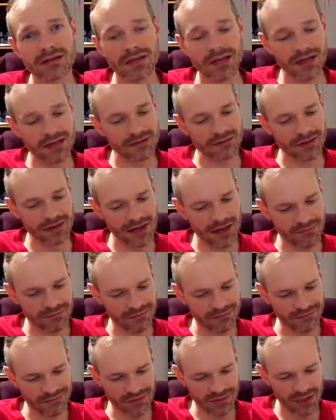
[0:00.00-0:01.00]
And
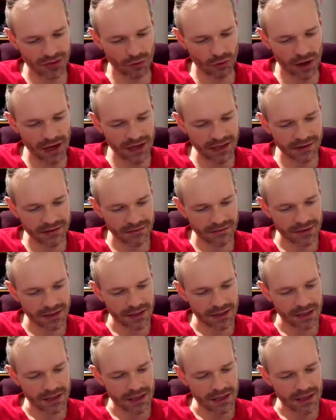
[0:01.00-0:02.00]
the way
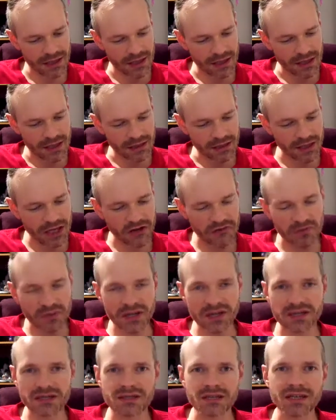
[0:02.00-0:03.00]

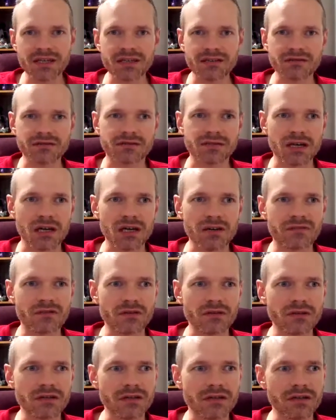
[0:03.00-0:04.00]
government is getting tough
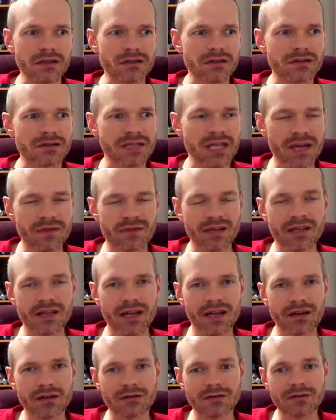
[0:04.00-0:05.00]
on safety
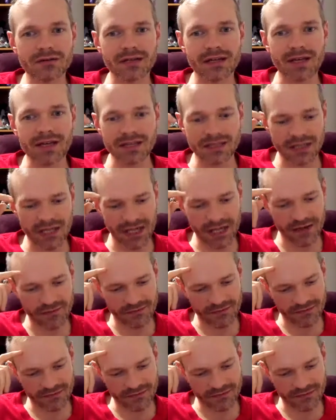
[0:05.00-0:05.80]
now, it has to have